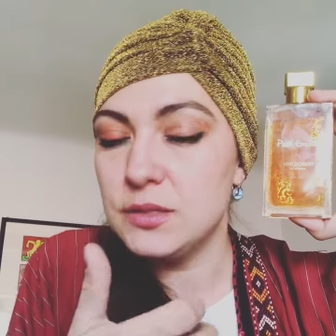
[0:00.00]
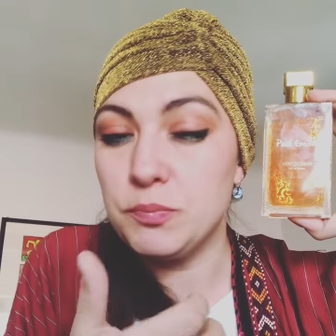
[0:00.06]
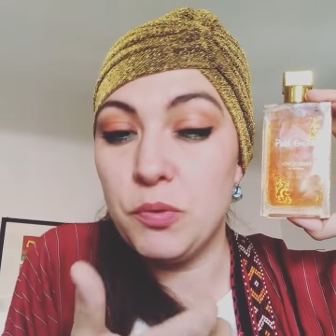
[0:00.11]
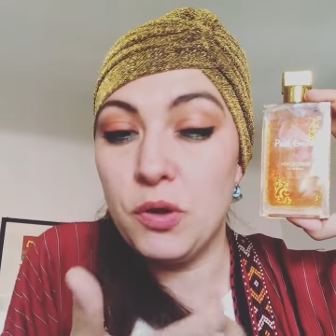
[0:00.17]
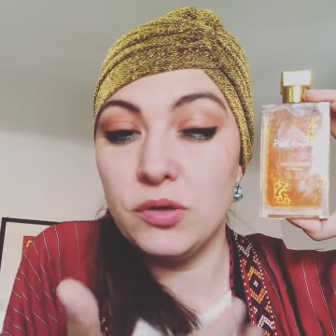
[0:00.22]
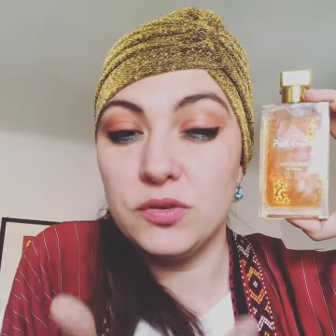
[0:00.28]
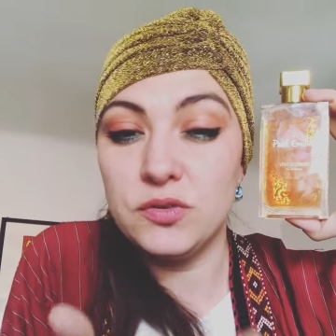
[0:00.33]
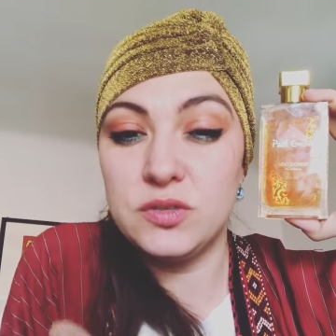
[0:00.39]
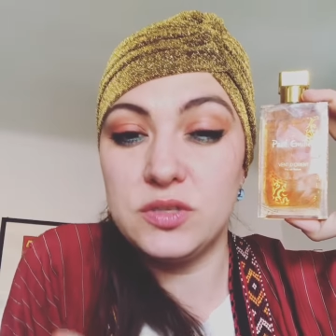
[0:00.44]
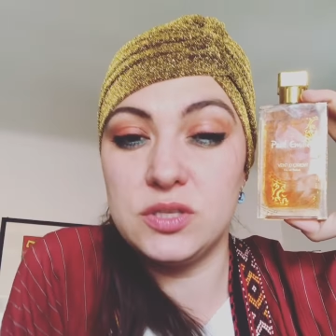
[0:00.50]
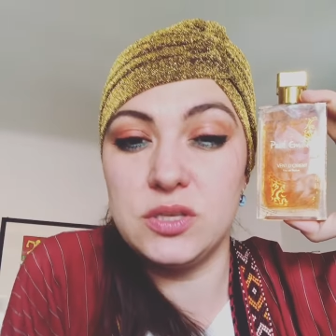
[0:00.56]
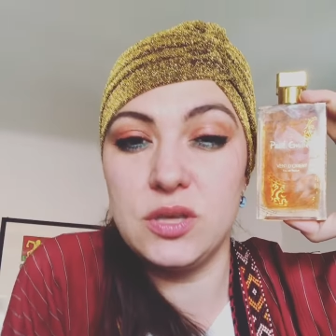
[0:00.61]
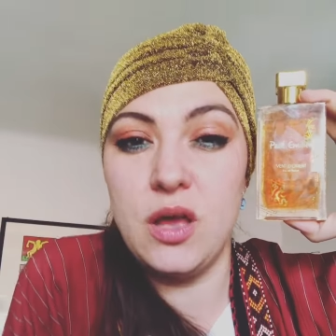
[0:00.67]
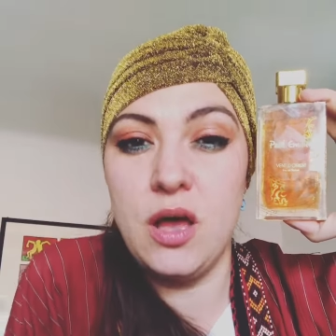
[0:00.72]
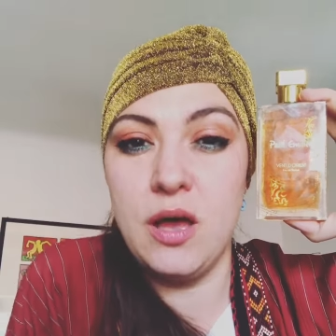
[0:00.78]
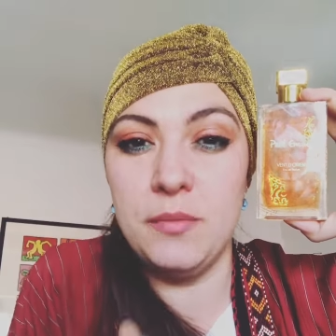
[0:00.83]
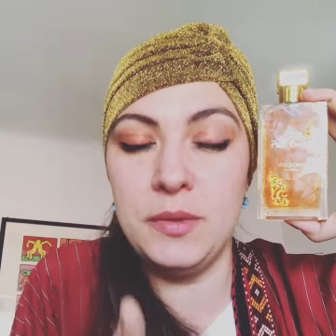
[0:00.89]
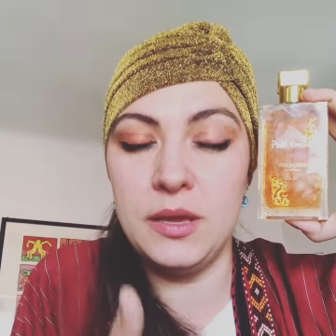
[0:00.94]

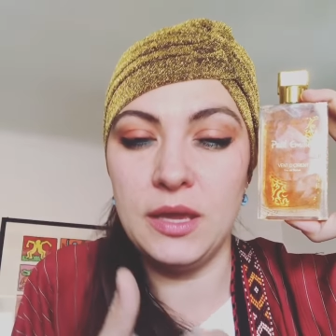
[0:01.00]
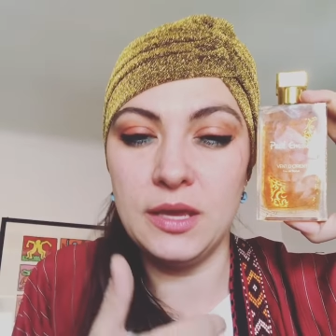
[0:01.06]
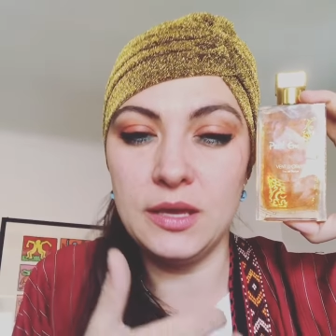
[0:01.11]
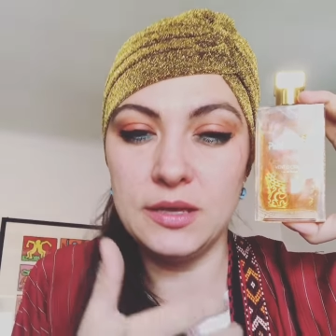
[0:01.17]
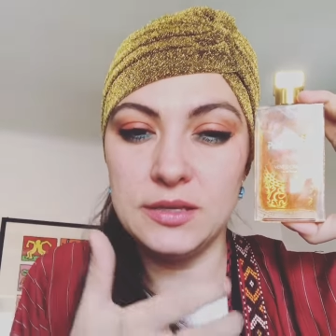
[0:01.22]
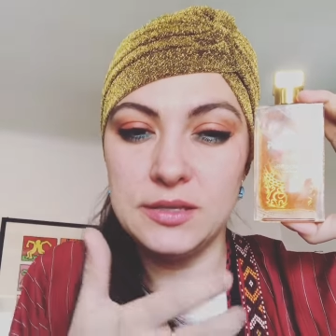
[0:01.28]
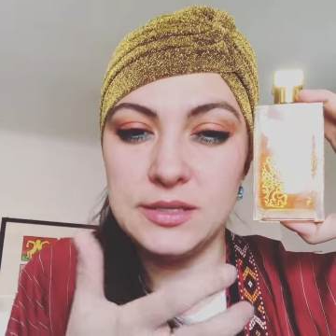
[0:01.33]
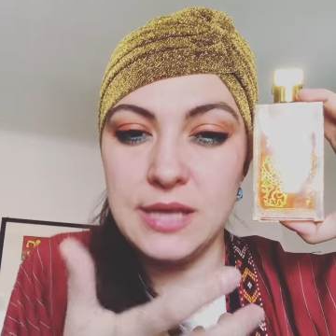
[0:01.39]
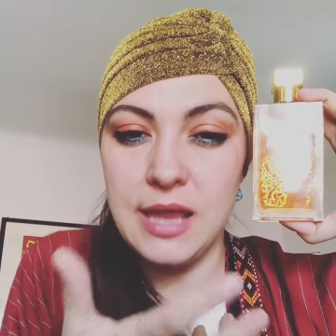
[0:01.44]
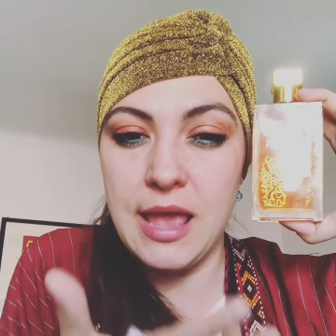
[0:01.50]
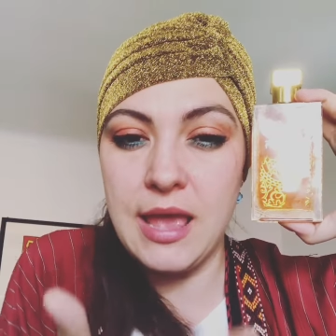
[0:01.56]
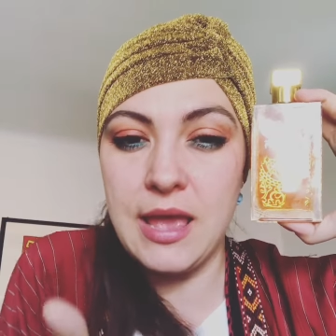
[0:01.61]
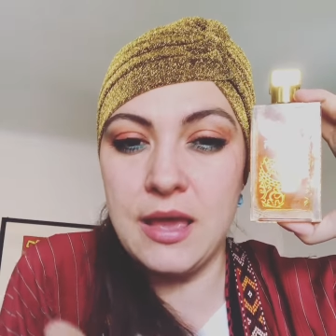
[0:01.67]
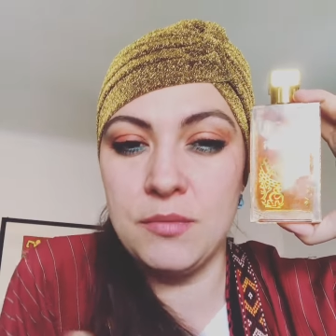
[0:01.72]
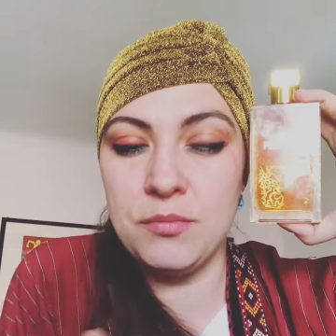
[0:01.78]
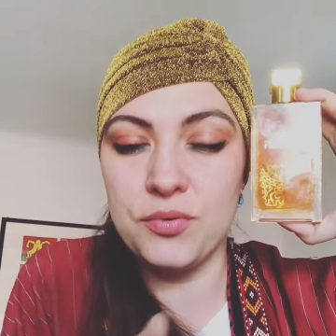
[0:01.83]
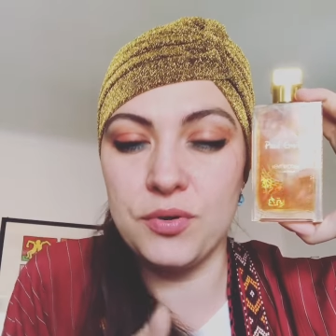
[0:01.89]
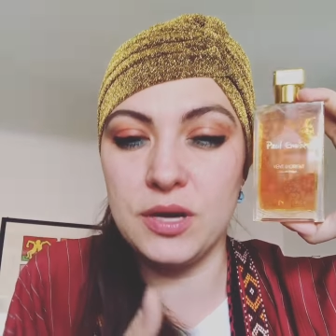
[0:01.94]
balsamic. It's
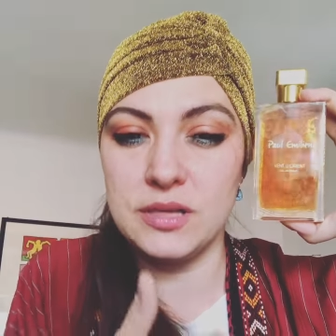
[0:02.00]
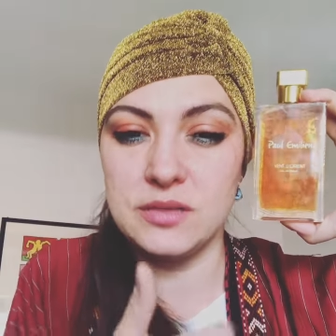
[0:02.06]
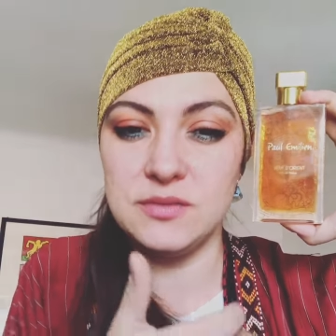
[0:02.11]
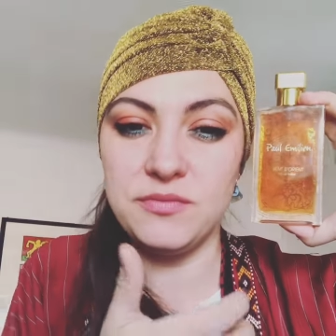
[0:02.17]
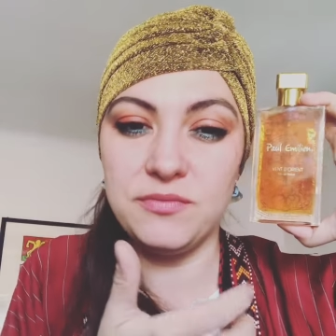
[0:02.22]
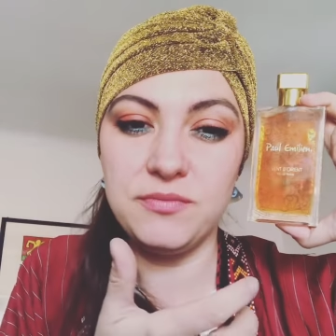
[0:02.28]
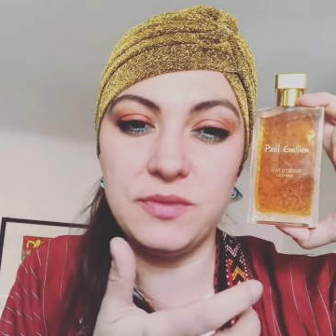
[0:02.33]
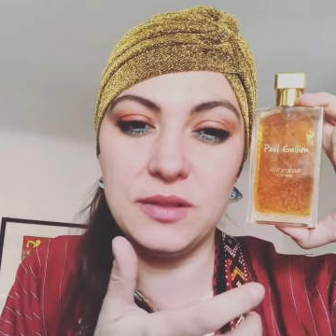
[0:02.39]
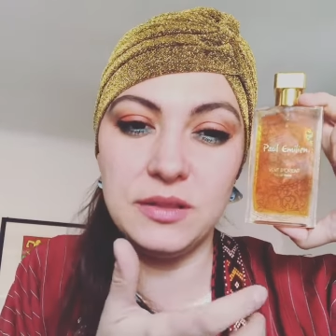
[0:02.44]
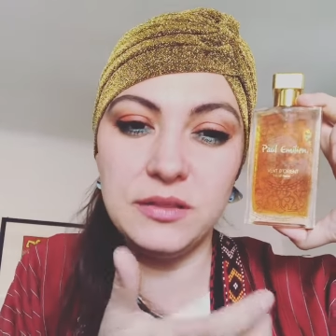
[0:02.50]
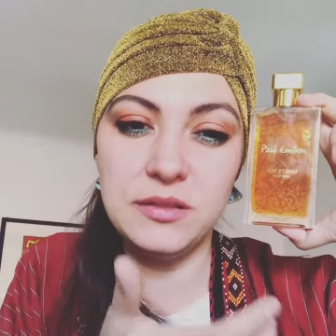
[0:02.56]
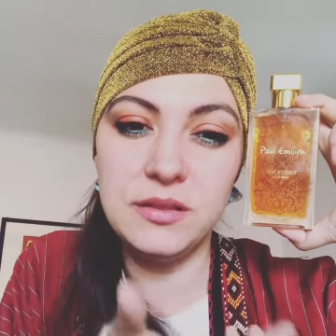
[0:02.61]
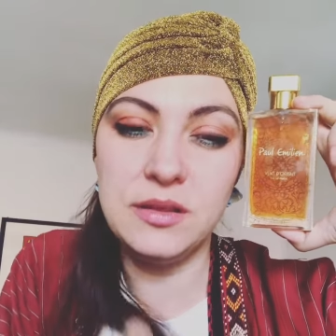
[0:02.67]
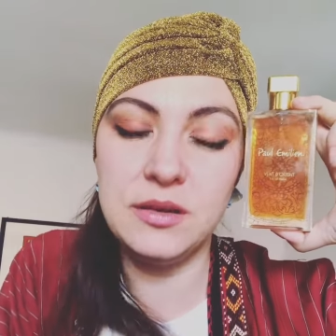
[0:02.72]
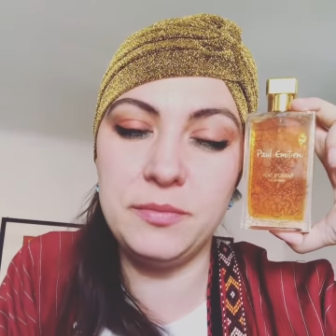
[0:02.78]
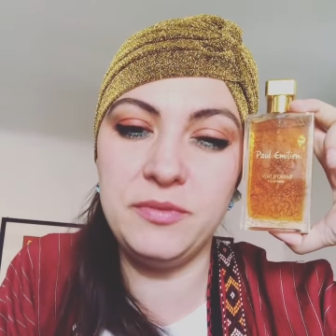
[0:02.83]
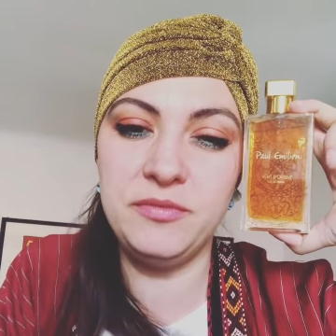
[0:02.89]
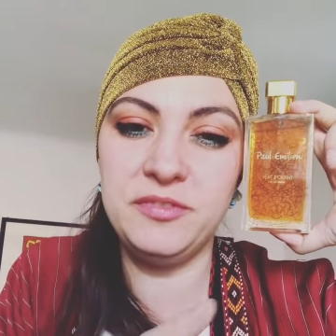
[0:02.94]
ambery. It's a
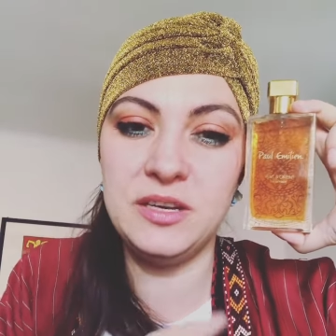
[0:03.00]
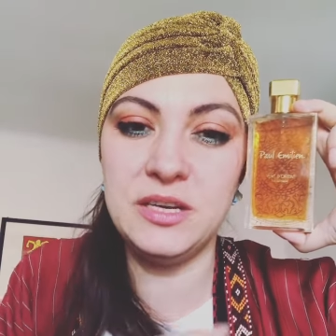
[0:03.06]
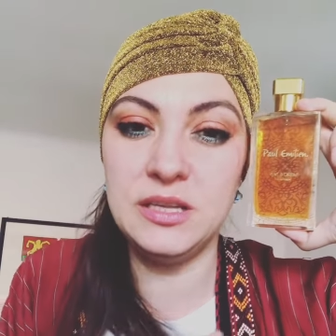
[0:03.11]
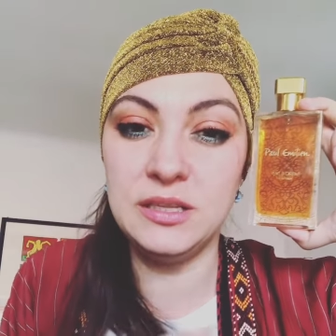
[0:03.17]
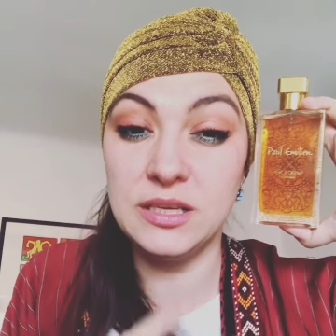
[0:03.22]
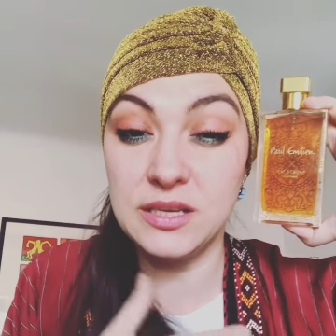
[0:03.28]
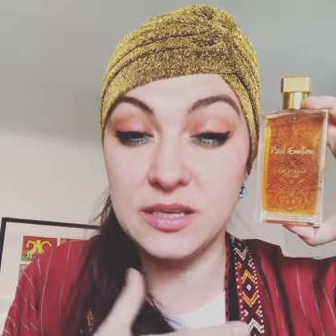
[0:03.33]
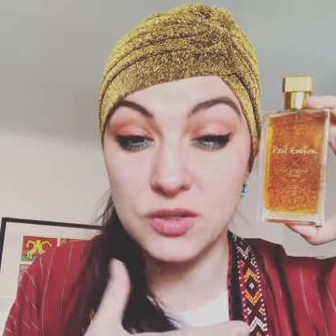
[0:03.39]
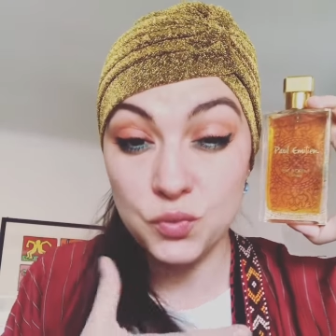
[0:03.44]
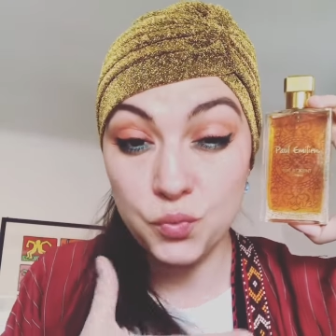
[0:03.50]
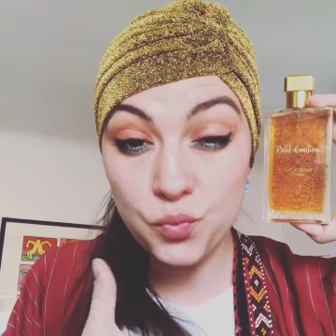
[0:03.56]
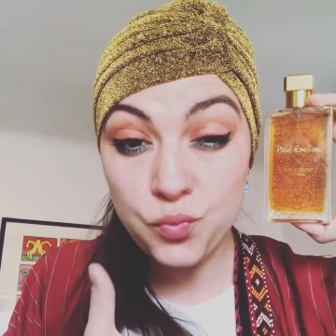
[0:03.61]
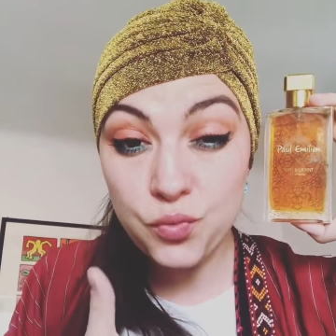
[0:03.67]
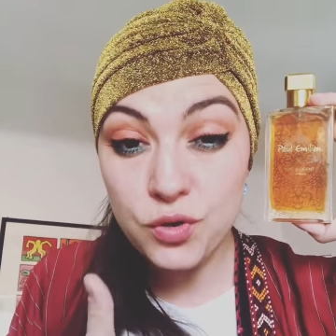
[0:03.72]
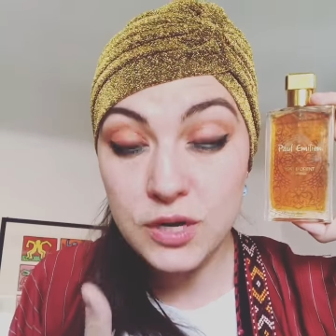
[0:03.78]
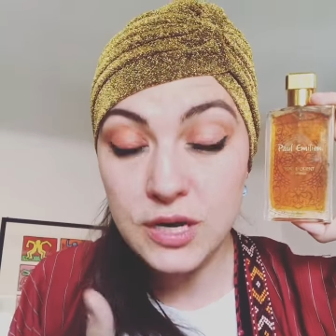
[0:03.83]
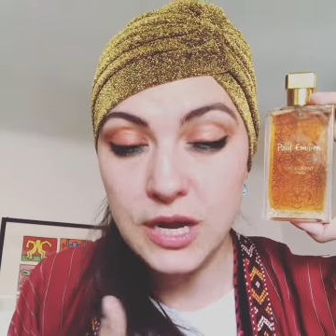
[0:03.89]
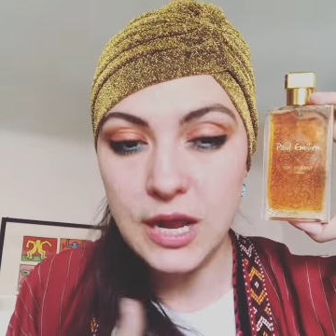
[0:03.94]
little bit vanillic. It's
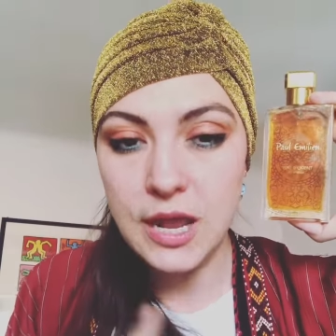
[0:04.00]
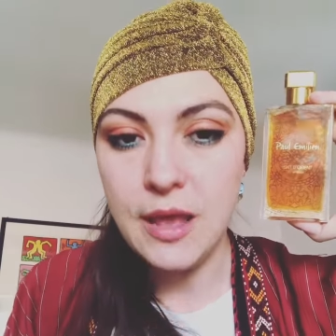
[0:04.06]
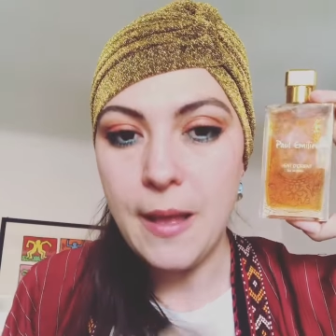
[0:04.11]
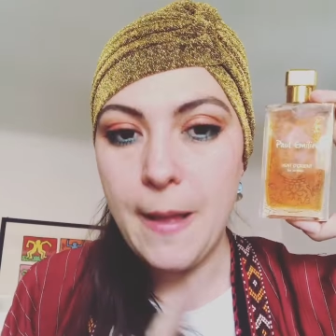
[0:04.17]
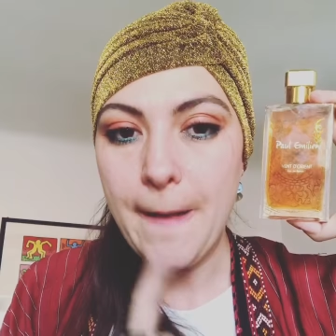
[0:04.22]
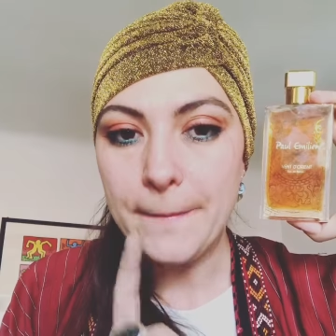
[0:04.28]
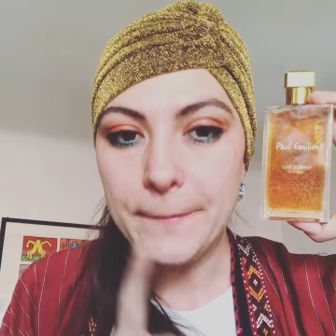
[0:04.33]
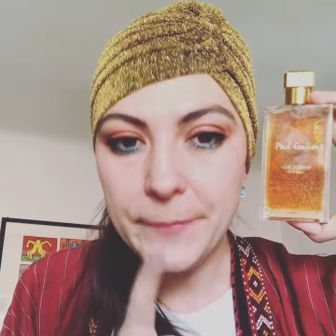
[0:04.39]
woody.